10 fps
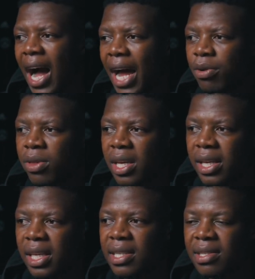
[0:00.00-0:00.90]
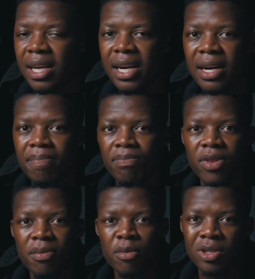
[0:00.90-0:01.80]
I don't think he's the
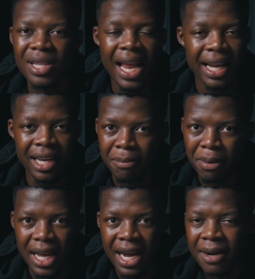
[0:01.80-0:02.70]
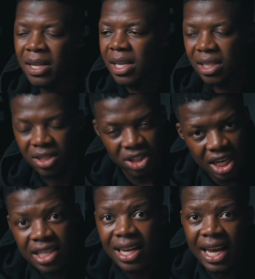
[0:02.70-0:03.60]
most elegant player,
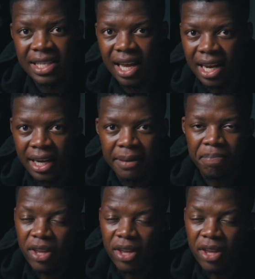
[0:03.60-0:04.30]
just like Saleng.